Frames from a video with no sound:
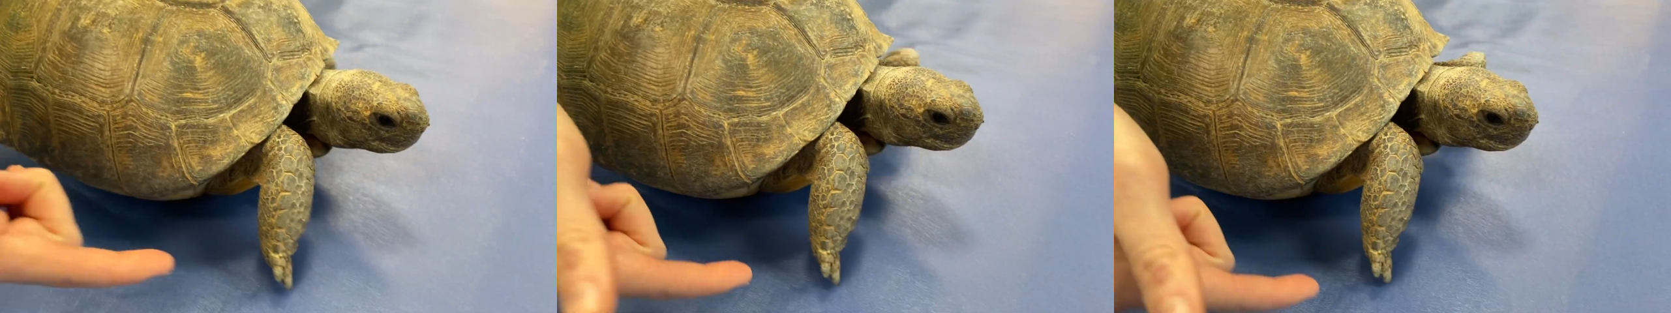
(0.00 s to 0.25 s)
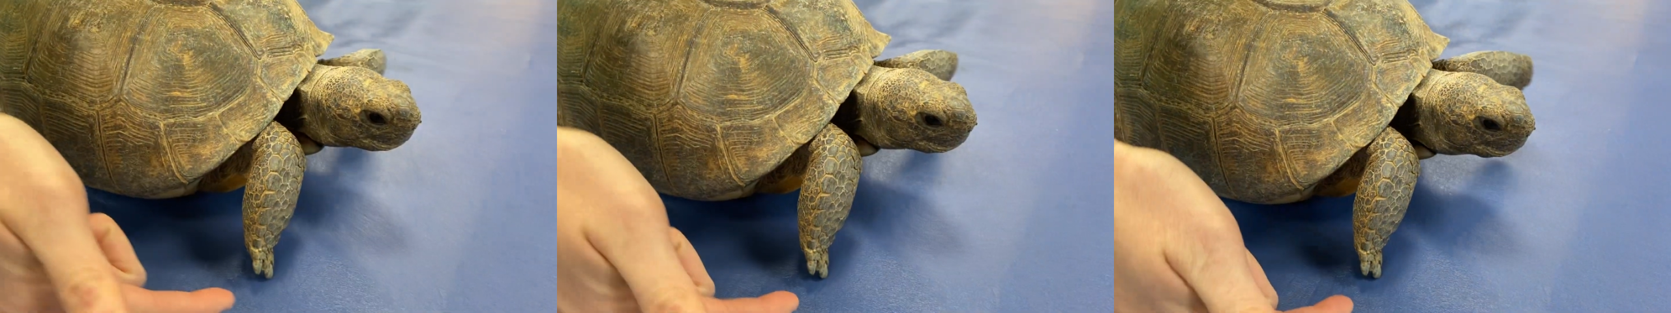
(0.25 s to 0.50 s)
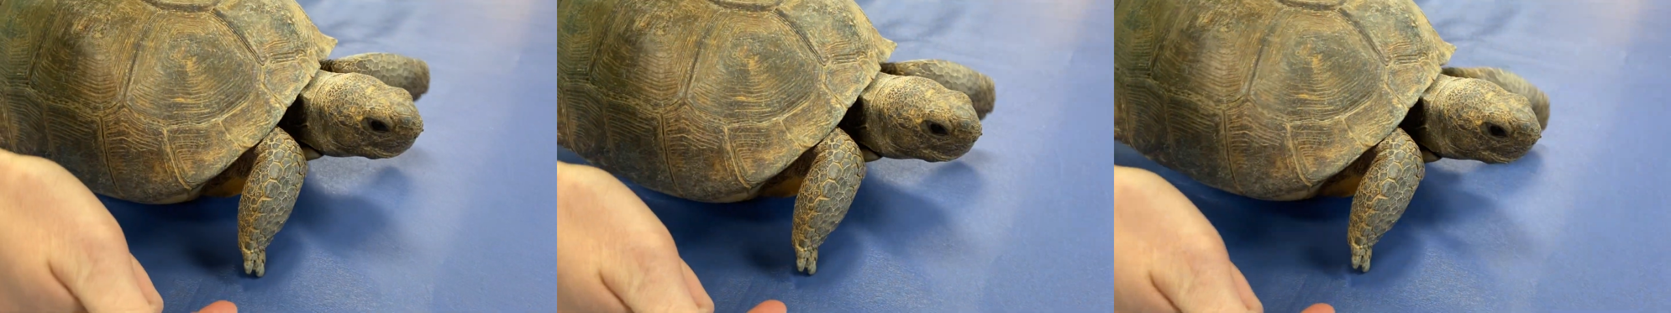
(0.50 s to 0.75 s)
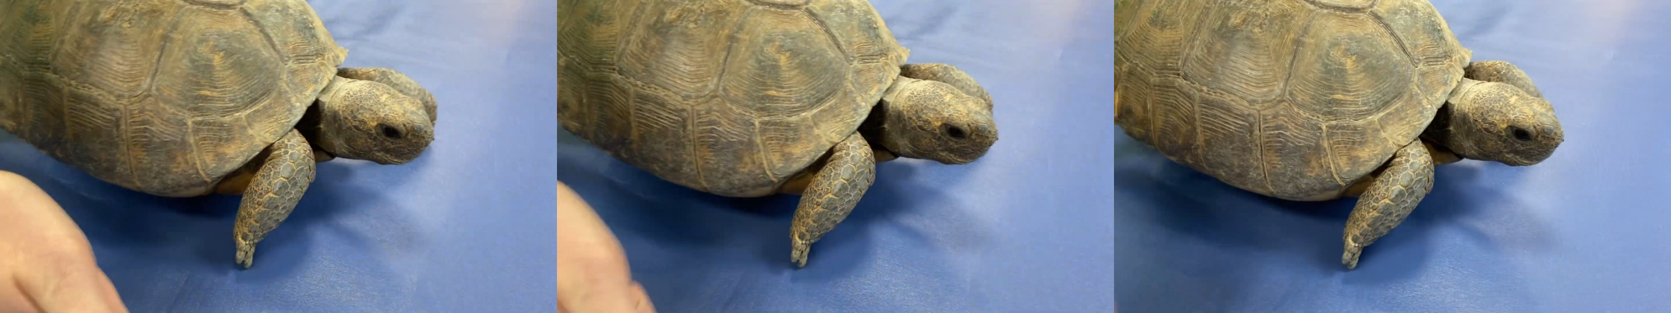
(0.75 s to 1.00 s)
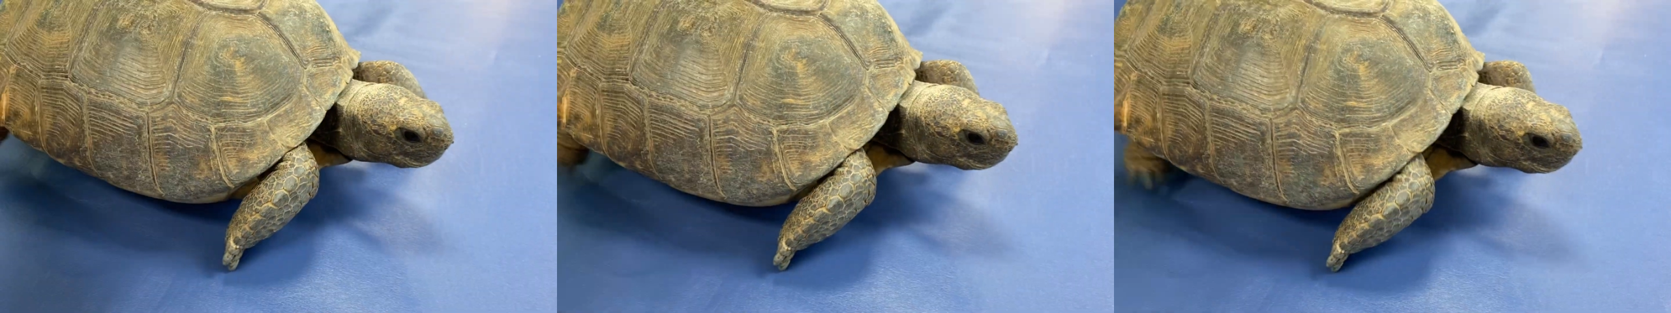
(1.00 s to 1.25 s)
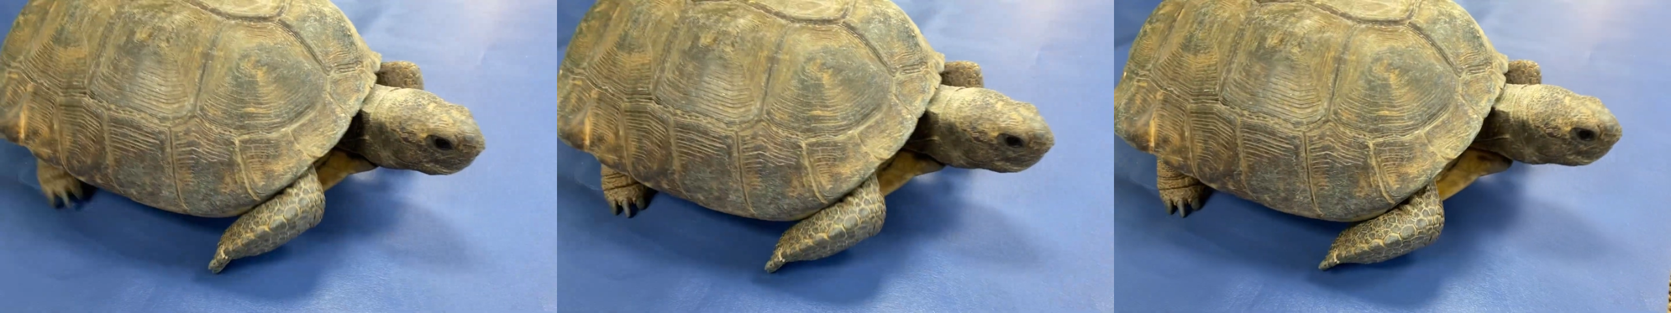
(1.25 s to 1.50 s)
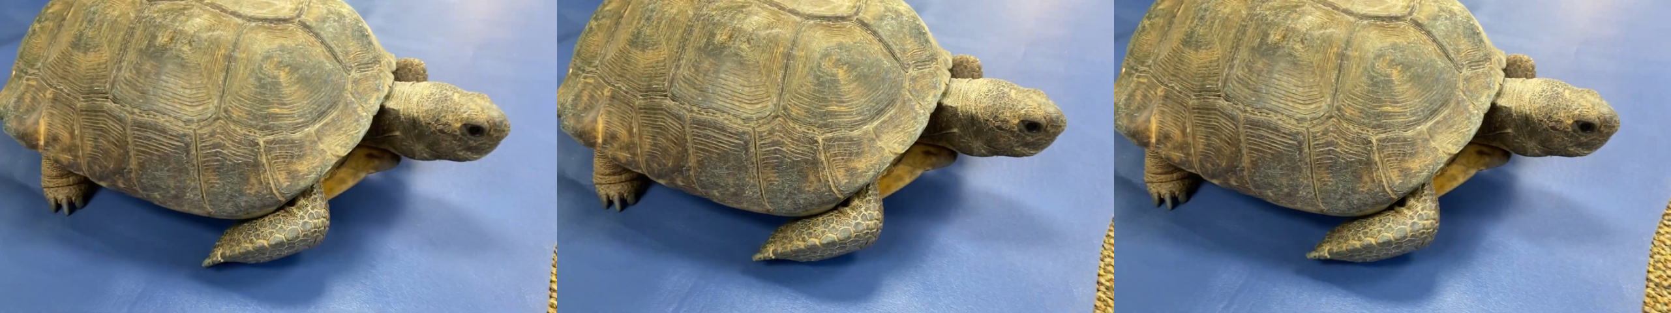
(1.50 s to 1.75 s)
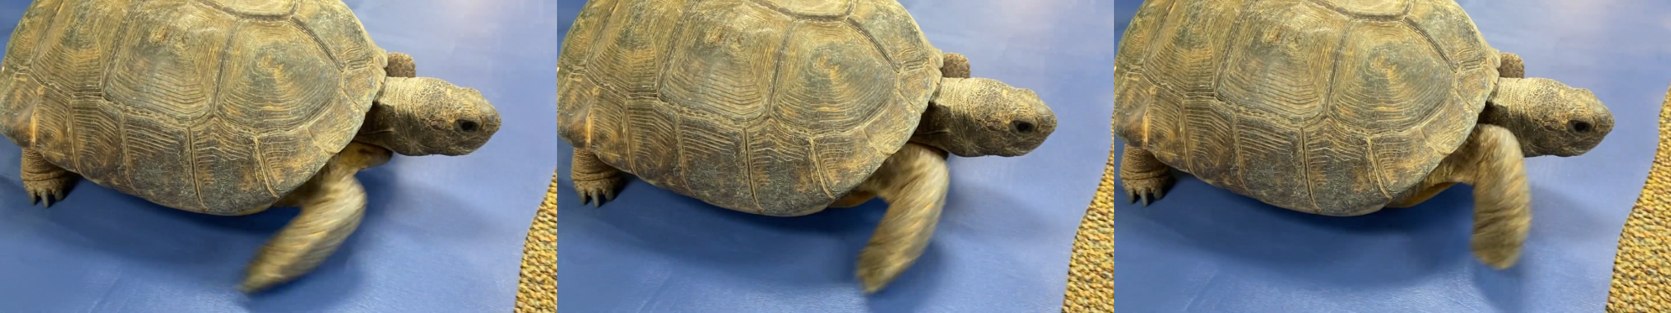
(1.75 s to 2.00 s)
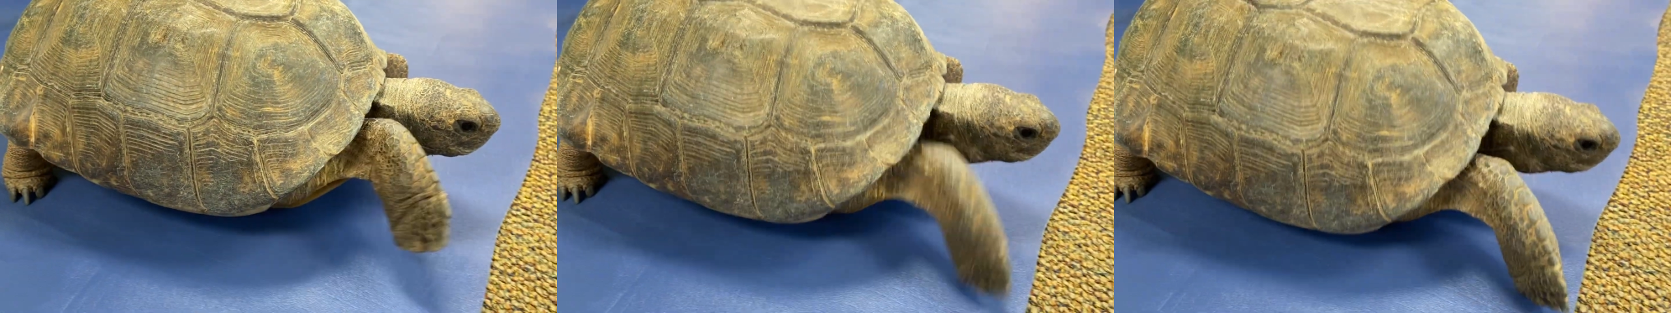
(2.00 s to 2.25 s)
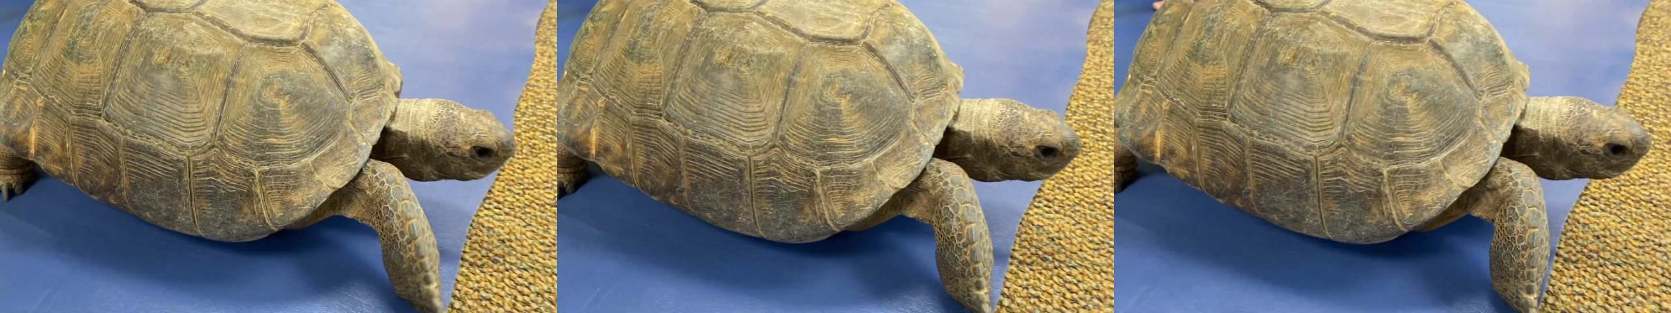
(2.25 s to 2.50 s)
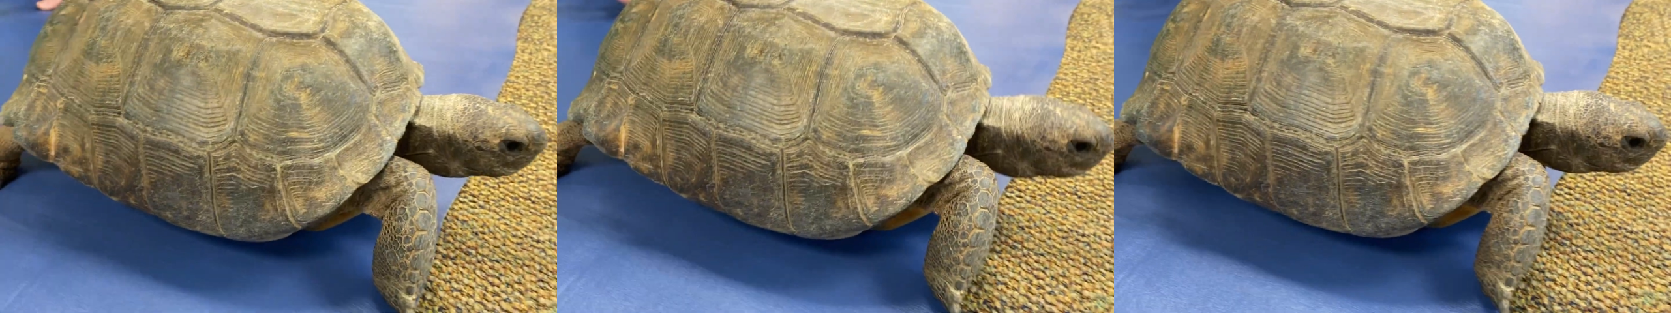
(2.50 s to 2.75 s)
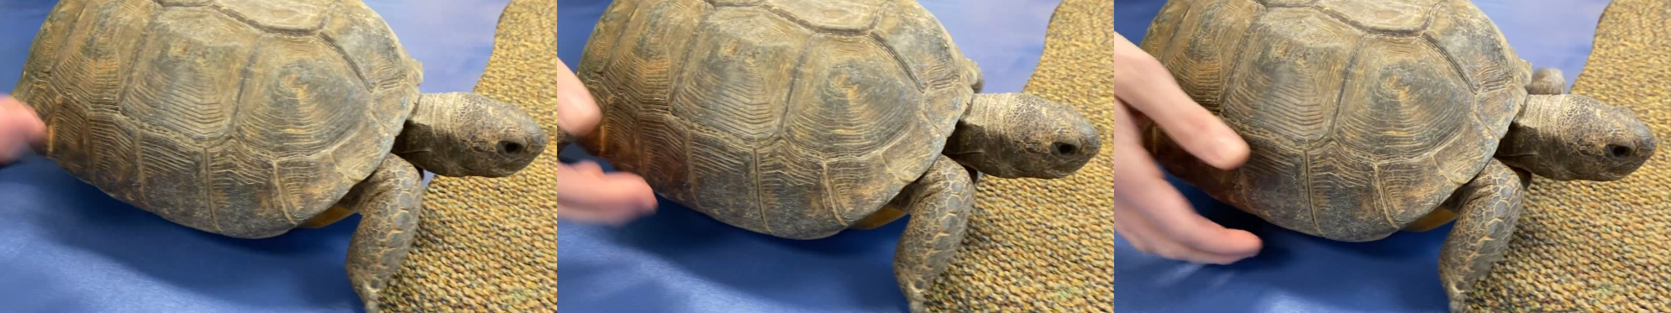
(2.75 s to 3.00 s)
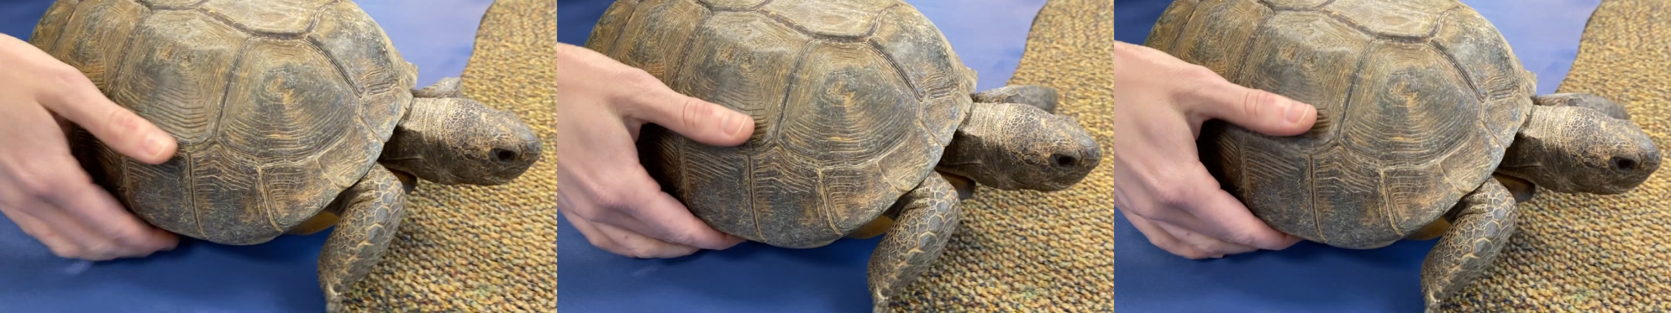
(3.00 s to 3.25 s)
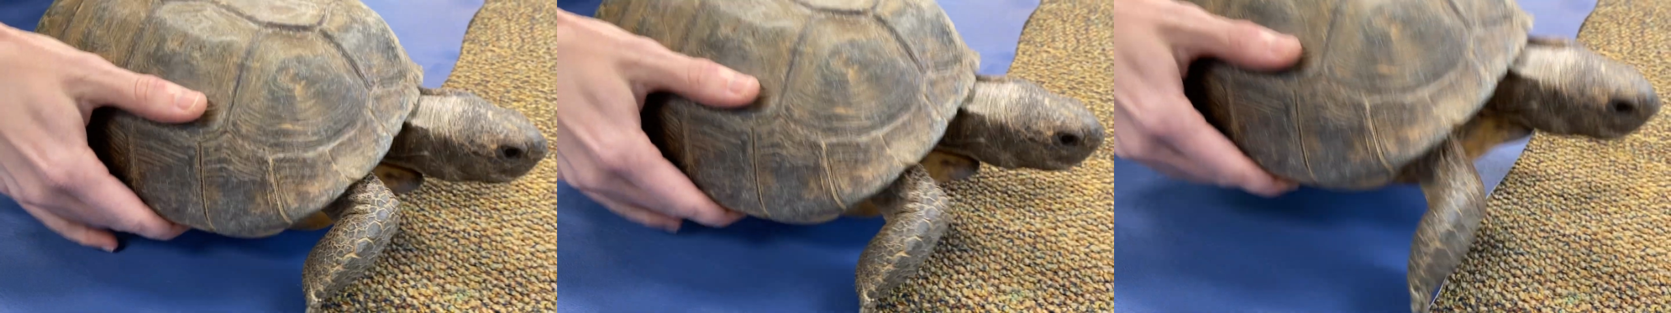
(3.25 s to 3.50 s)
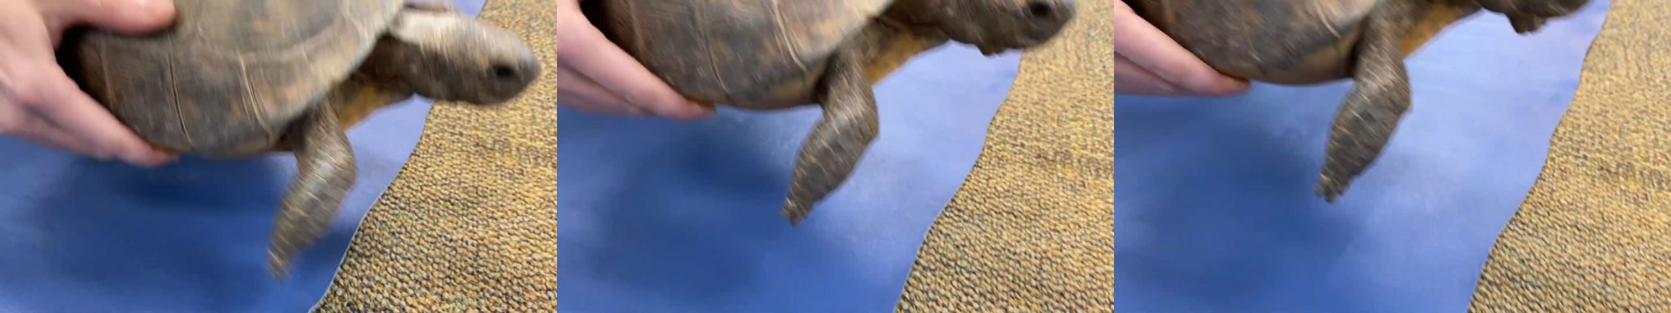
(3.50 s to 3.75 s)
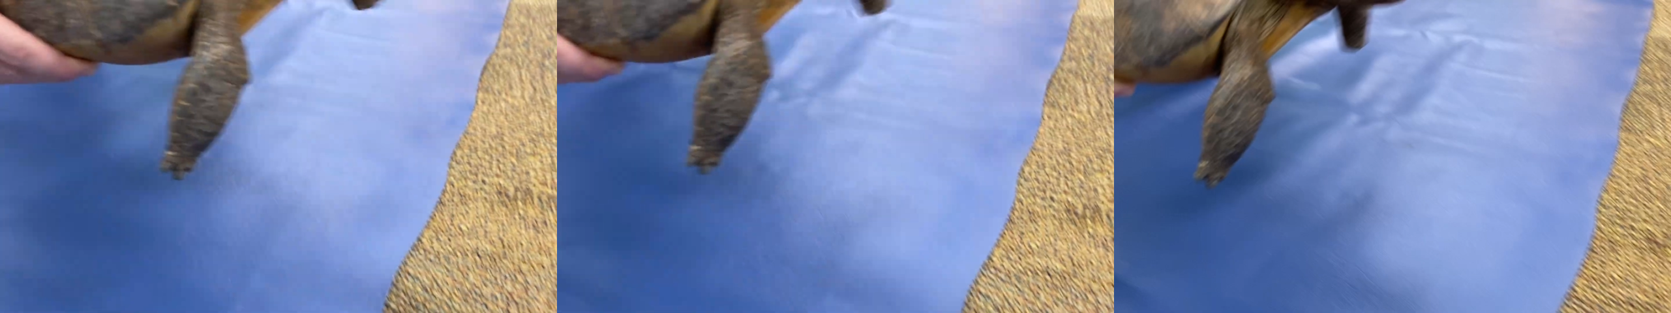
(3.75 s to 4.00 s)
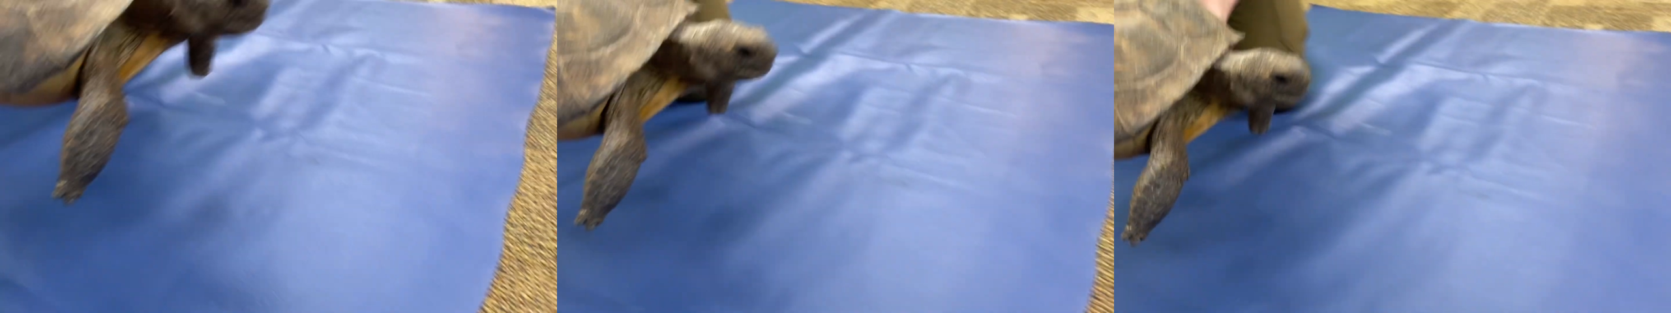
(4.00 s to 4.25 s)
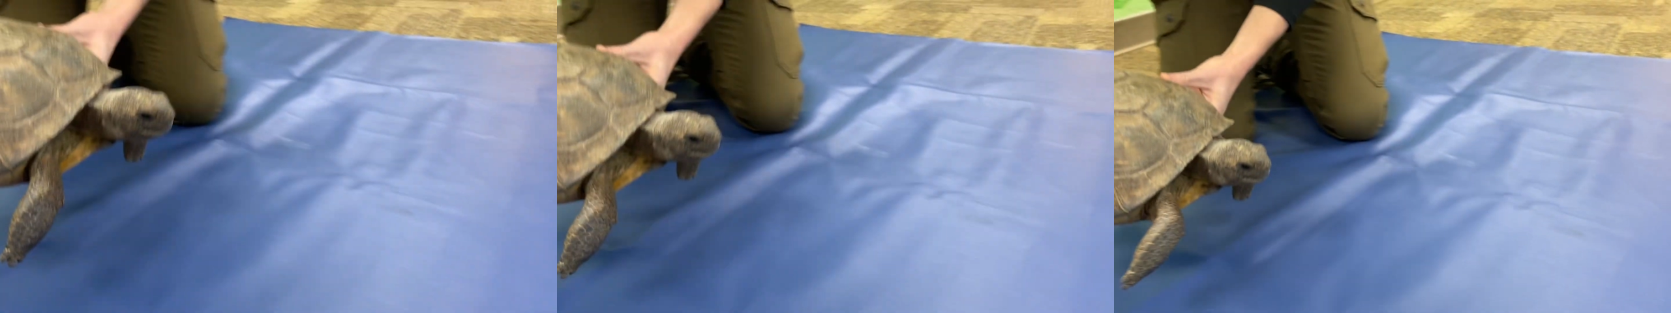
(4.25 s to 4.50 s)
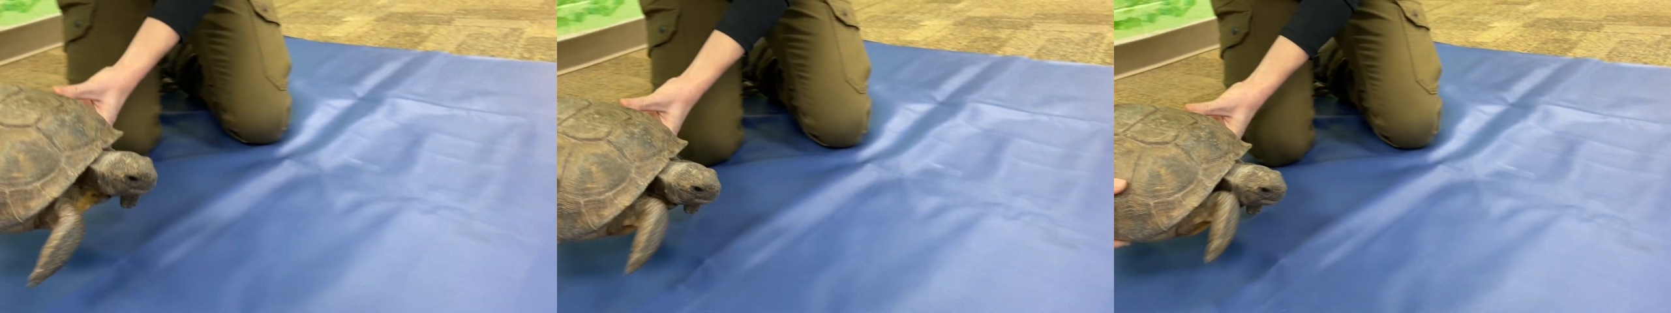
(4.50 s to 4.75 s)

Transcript: Nobody's mouth can be seen.